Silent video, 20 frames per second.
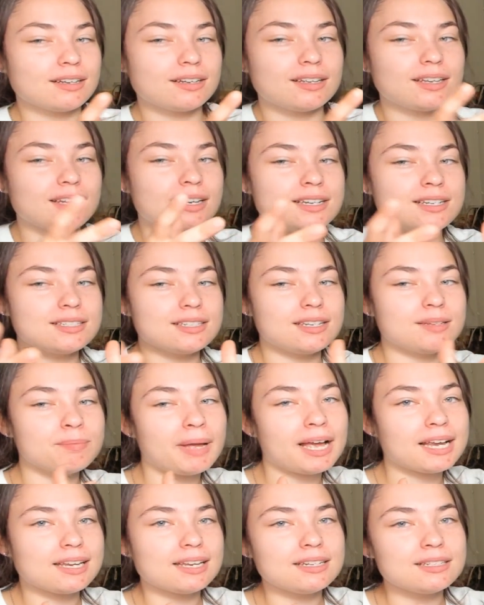easing
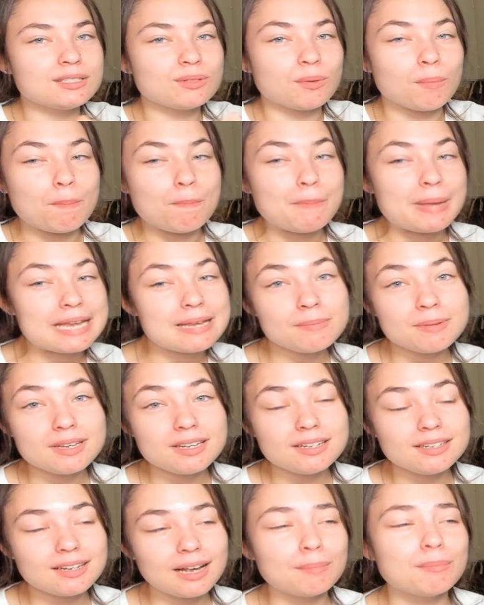back in. So
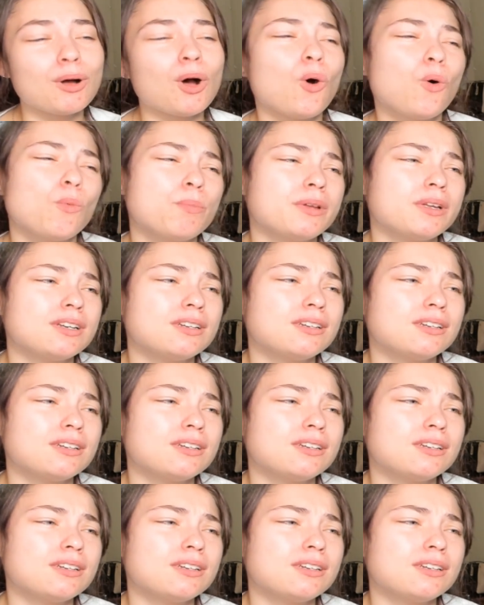maybe I'm hoping